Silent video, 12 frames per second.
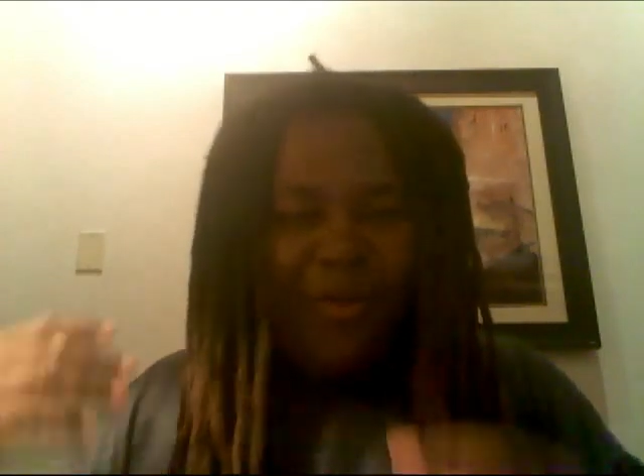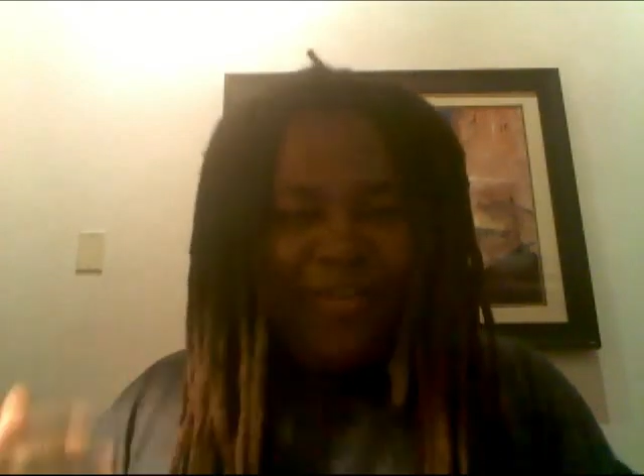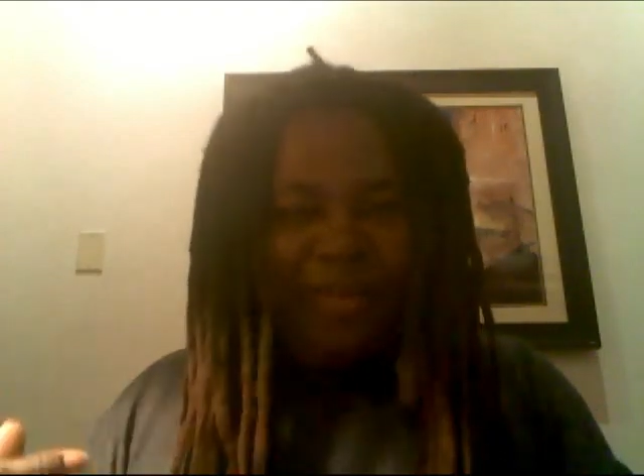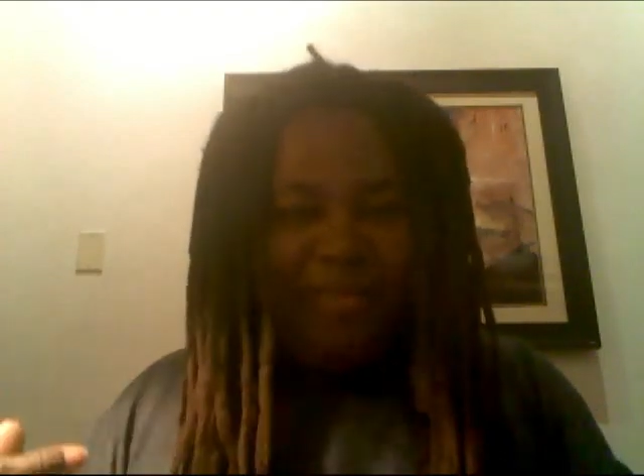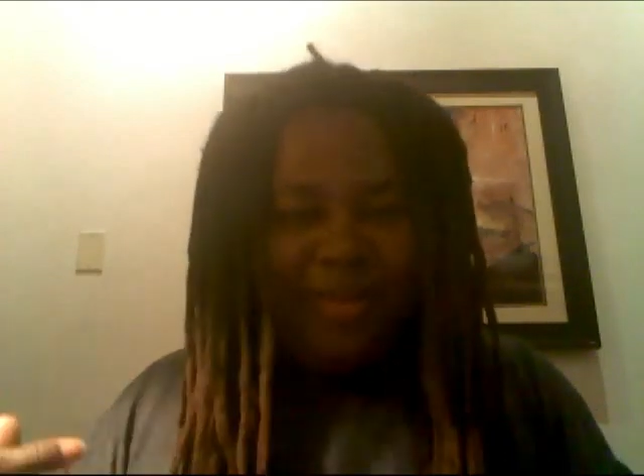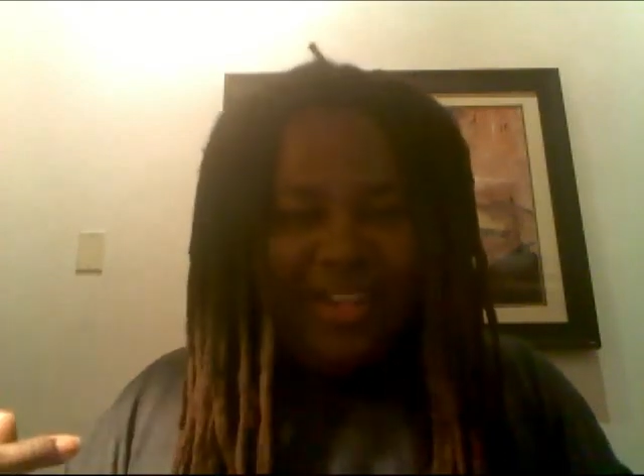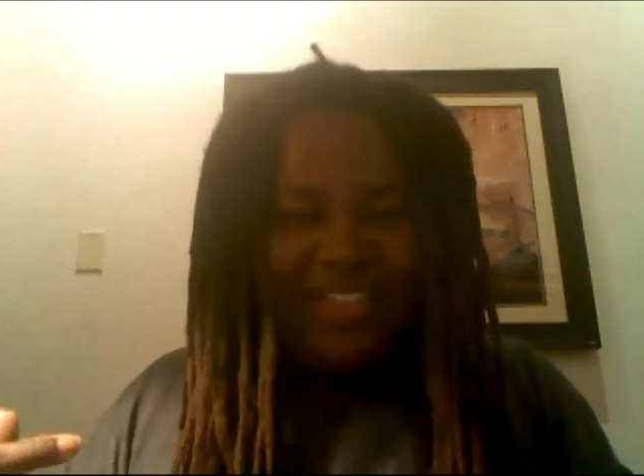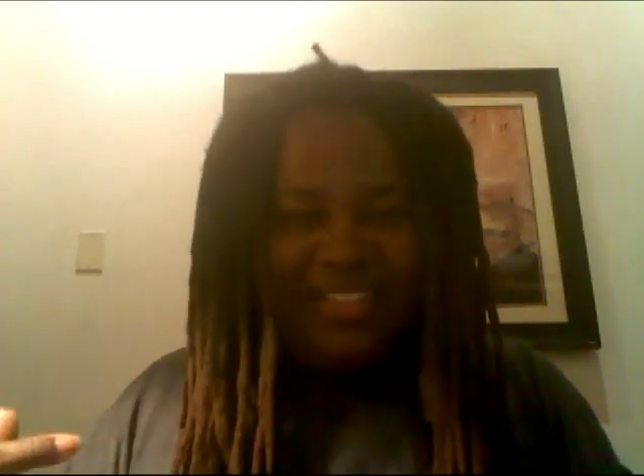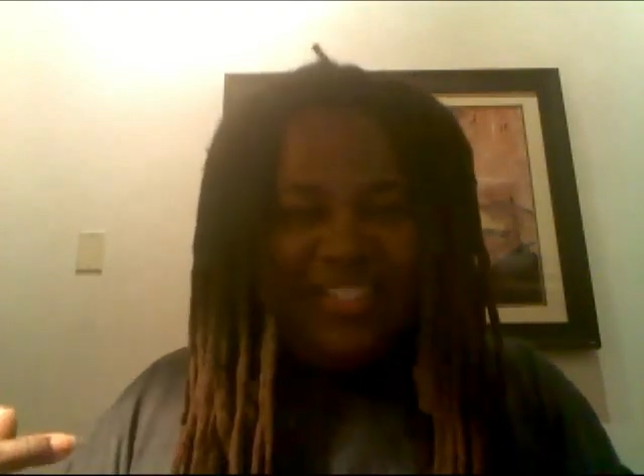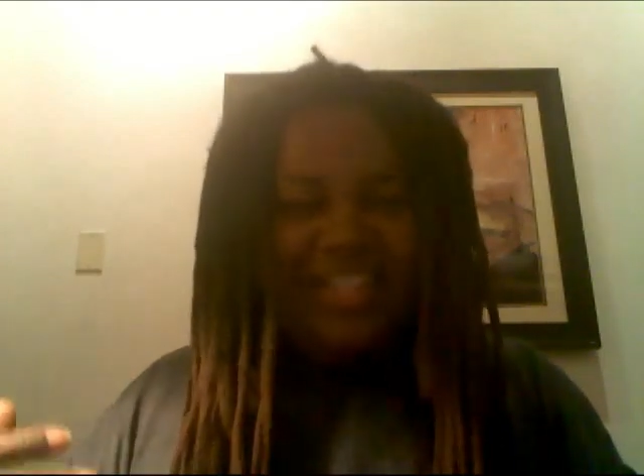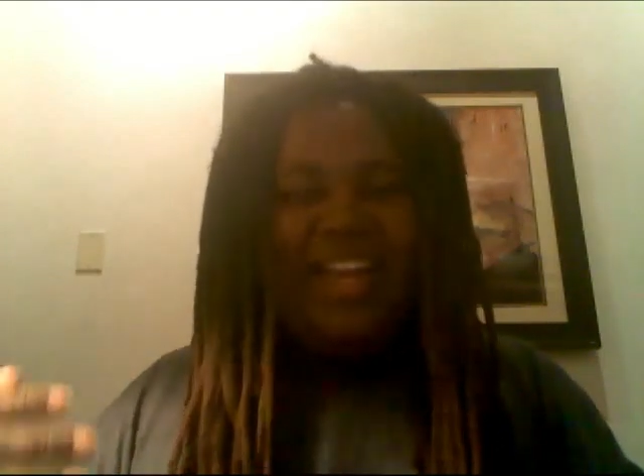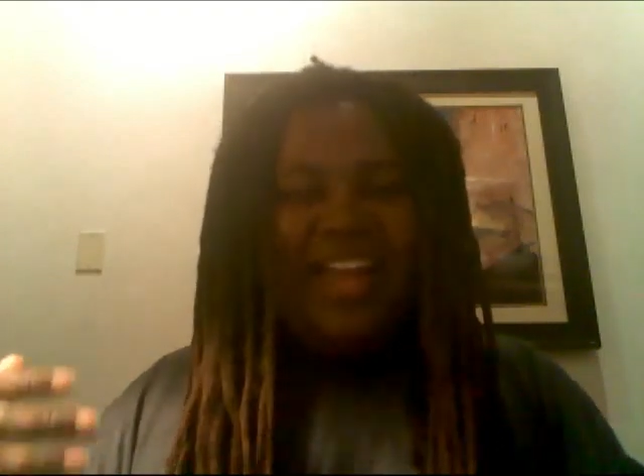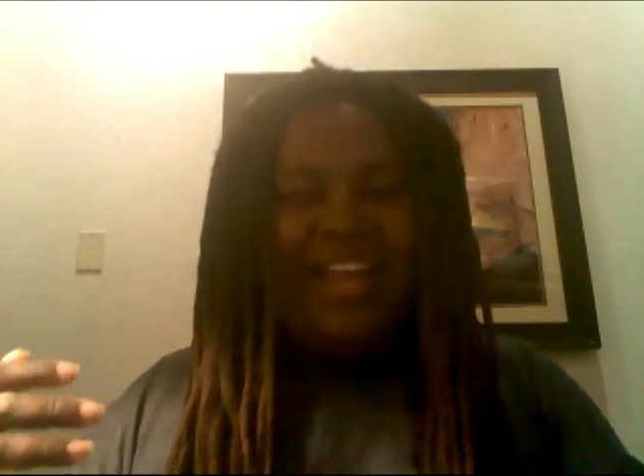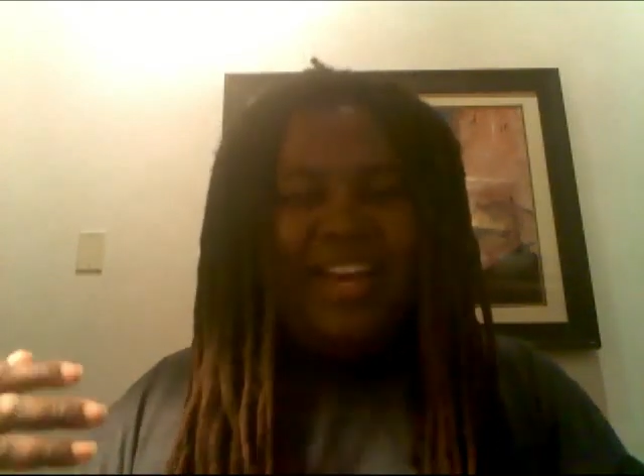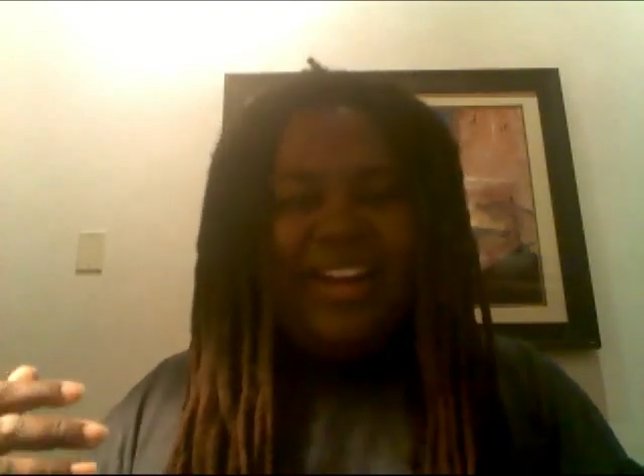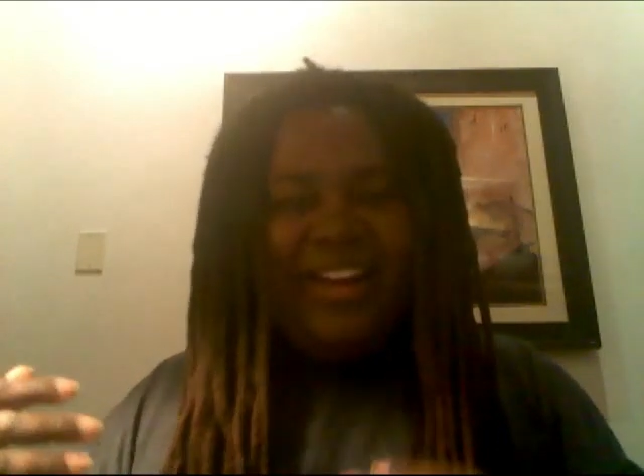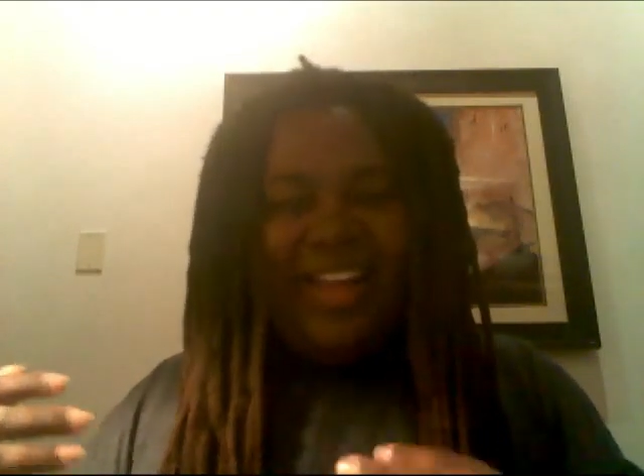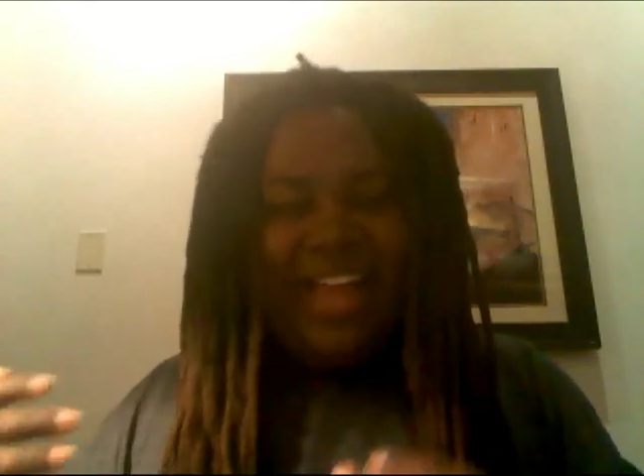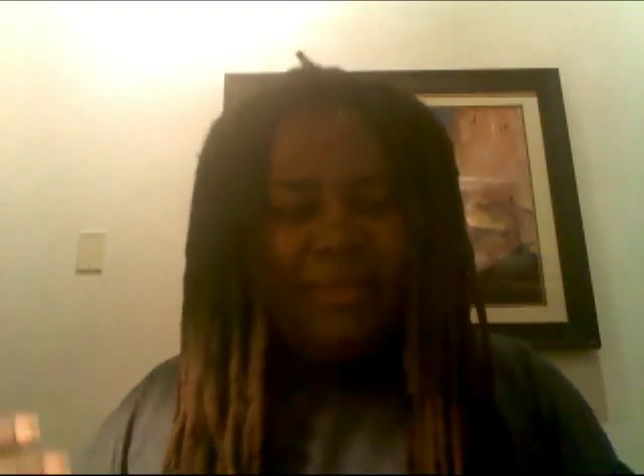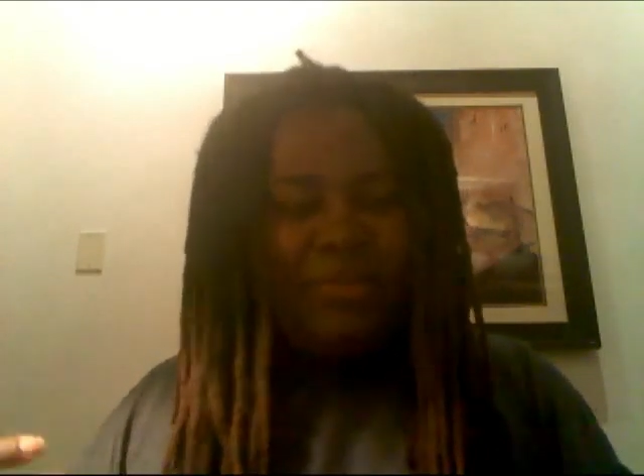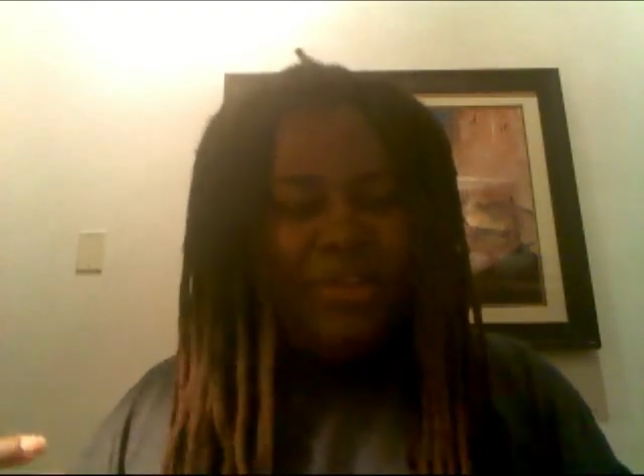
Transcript: over the place. Nearly had him